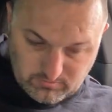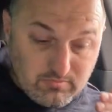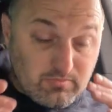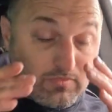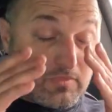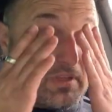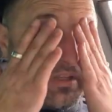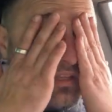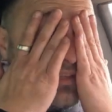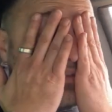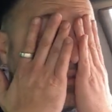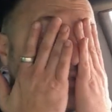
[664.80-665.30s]

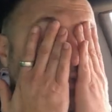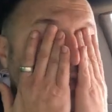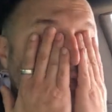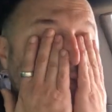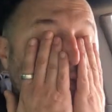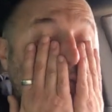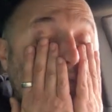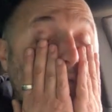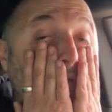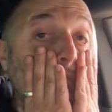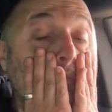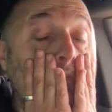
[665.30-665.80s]
And
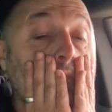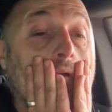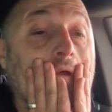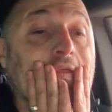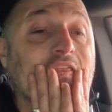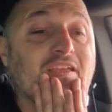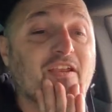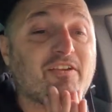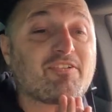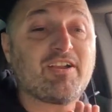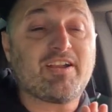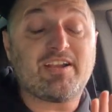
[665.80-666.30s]
then I
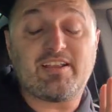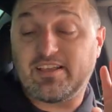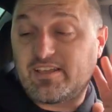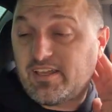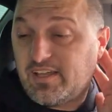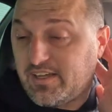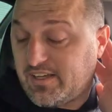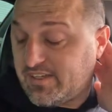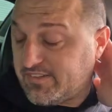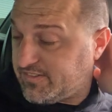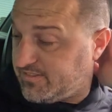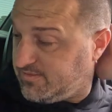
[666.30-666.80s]
think it ran out of
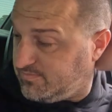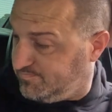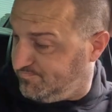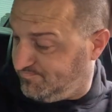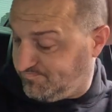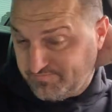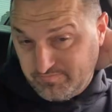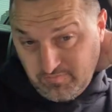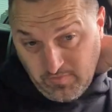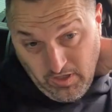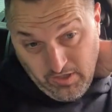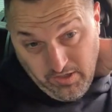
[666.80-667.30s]
gas.
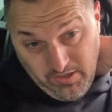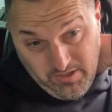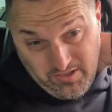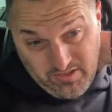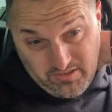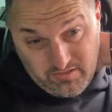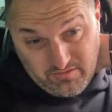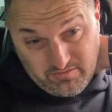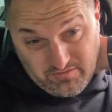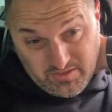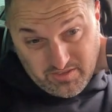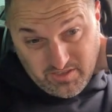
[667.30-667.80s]

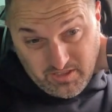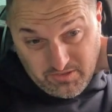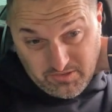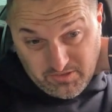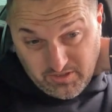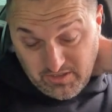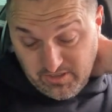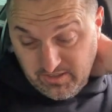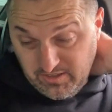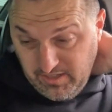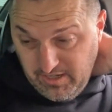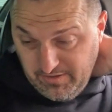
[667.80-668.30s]
It shows
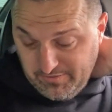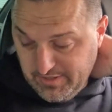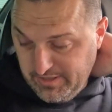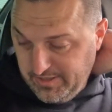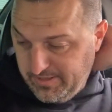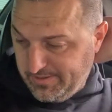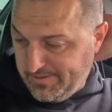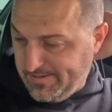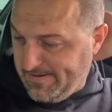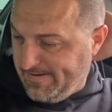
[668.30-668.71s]
a half tank.